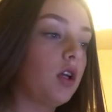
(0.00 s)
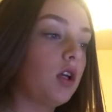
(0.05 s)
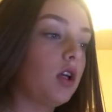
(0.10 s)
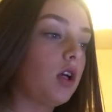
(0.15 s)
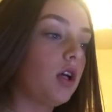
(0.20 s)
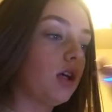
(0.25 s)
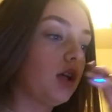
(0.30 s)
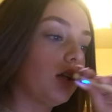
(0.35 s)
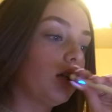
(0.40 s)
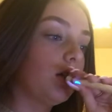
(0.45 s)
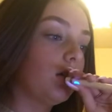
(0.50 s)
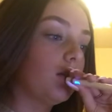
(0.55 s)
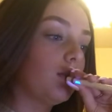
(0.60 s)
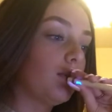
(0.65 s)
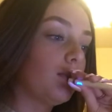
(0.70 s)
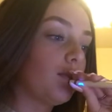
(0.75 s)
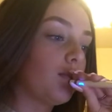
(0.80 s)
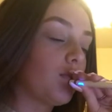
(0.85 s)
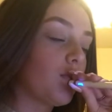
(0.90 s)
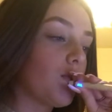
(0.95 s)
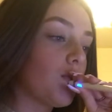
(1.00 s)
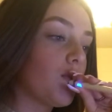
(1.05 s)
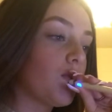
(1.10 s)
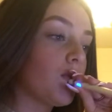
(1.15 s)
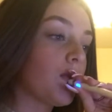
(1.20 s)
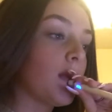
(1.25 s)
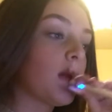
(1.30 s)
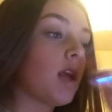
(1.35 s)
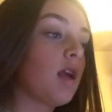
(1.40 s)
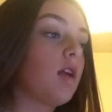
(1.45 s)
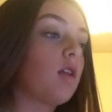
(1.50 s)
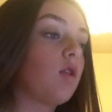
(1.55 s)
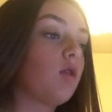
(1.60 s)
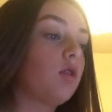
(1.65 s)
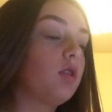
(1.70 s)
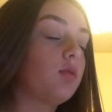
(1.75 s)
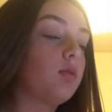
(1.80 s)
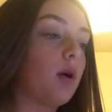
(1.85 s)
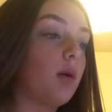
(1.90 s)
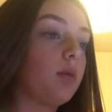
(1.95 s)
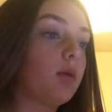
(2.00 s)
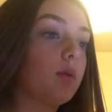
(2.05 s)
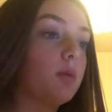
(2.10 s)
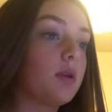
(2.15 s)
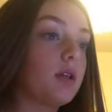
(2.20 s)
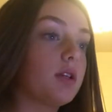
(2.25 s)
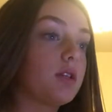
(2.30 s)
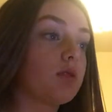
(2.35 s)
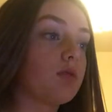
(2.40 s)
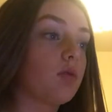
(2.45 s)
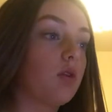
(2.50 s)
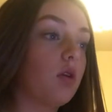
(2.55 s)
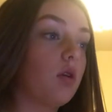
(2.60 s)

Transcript: The only problem is